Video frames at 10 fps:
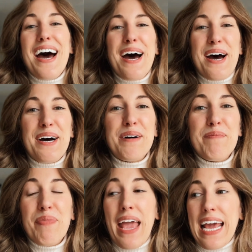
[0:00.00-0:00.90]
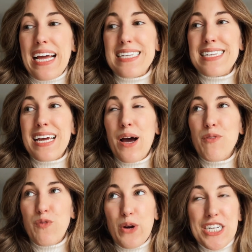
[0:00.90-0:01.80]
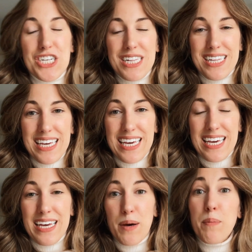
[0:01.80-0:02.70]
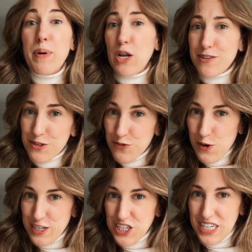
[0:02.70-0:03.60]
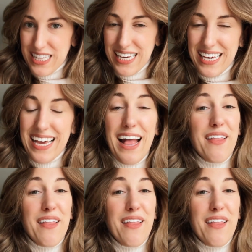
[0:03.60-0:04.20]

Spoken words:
And unfortunately, but also fortunately,